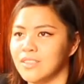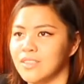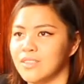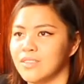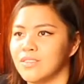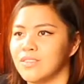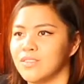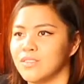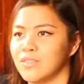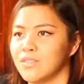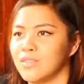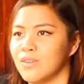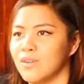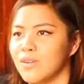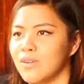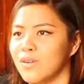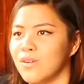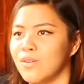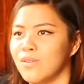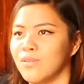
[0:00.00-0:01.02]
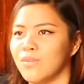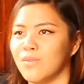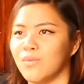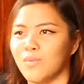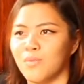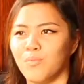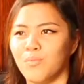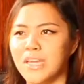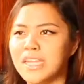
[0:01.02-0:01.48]
So,
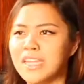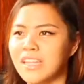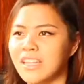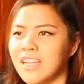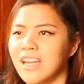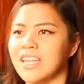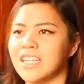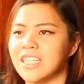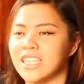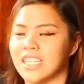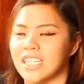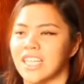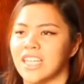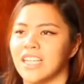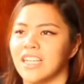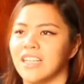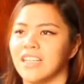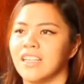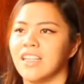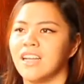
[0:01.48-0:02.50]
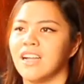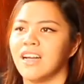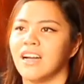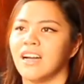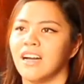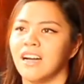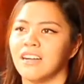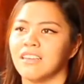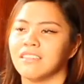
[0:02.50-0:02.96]
in a nutshell,
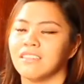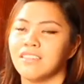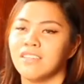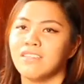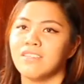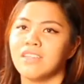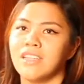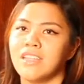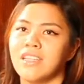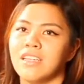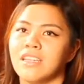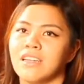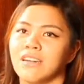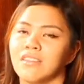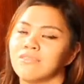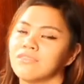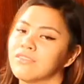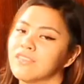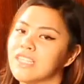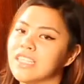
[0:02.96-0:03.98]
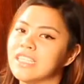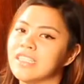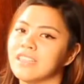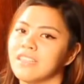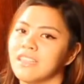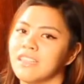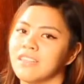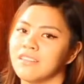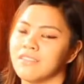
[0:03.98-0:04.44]
a theory of
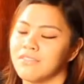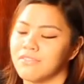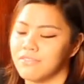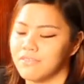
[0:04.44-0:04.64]
Trinity of